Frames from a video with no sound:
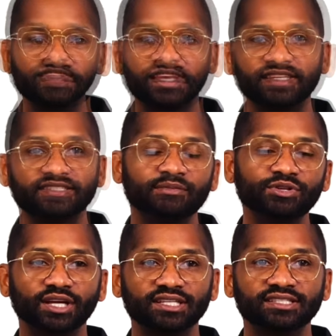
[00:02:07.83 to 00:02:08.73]
The SW
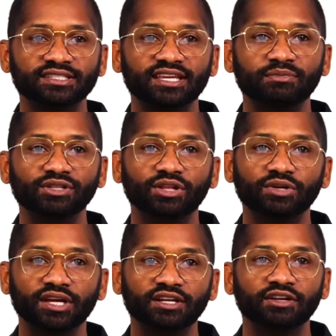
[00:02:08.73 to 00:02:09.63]
license can be
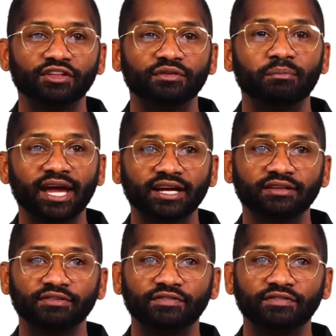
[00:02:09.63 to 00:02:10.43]
located on the back of the